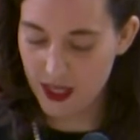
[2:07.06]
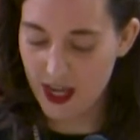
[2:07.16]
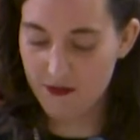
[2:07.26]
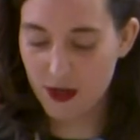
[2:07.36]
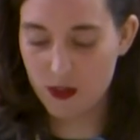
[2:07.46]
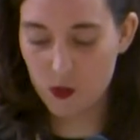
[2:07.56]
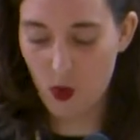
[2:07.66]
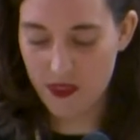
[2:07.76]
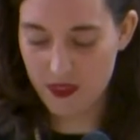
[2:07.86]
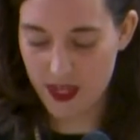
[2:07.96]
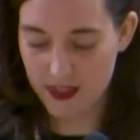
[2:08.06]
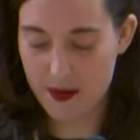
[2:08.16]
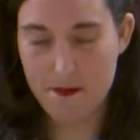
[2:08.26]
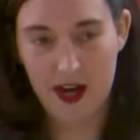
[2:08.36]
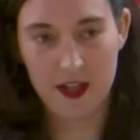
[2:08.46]
If there is one thing
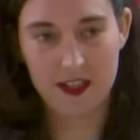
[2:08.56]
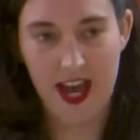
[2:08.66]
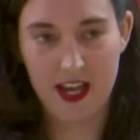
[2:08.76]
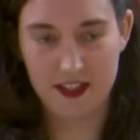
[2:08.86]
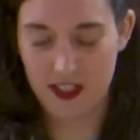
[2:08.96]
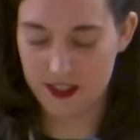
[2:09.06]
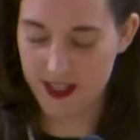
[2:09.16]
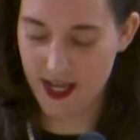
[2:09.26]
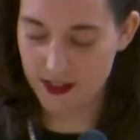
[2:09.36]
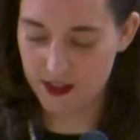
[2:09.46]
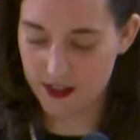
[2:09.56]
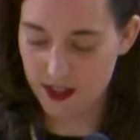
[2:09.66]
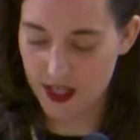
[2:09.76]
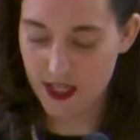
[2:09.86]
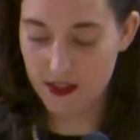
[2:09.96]
that Marist has in excess,
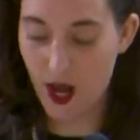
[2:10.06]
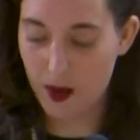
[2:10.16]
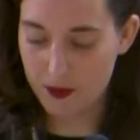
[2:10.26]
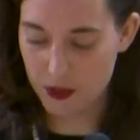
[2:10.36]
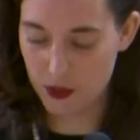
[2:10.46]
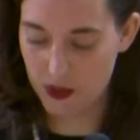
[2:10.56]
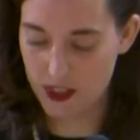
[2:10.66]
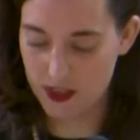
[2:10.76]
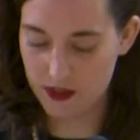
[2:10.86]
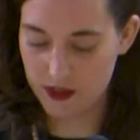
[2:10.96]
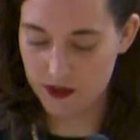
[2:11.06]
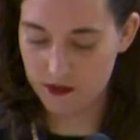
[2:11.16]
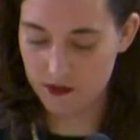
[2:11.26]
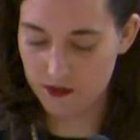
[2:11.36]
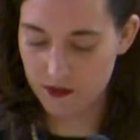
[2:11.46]
it is opportunities.
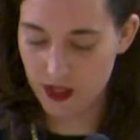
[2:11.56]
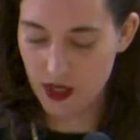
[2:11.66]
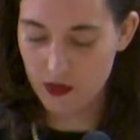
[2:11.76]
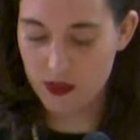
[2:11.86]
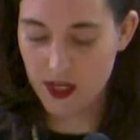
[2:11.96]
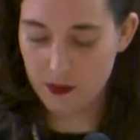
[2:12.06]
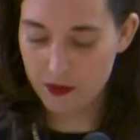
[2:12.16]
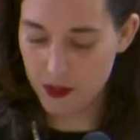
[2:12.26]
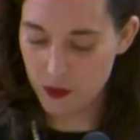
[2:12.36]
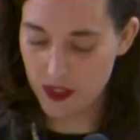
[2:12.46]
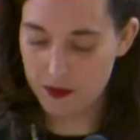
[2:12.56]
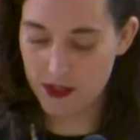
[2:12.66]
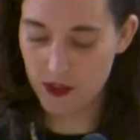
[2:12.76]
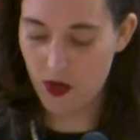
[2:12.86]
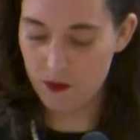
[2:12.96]
The summer between my
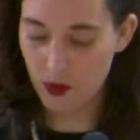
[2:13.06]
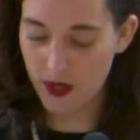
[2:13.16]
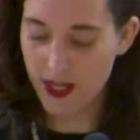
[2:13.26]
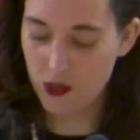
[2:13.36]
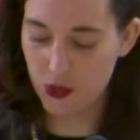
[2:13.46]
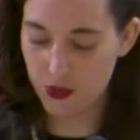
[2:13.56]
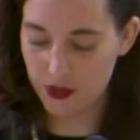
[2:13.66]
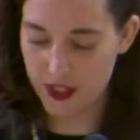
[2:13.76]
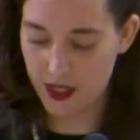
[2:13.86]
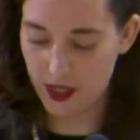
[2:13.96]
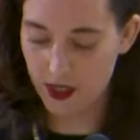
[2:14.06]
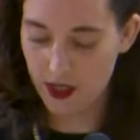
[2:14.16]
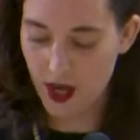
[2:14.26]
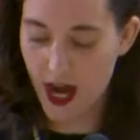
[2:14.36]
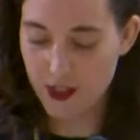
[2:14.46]
sophomore and junior year,
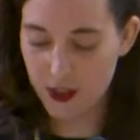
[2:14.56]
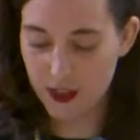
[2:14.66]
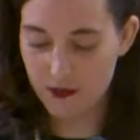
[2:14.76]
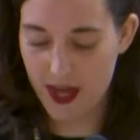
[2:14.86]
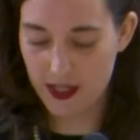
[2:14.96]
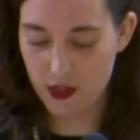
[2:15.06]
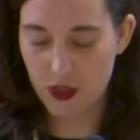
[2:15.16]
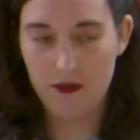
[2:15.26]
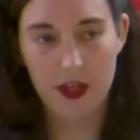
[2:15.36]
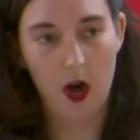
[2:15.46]
I took advantage of the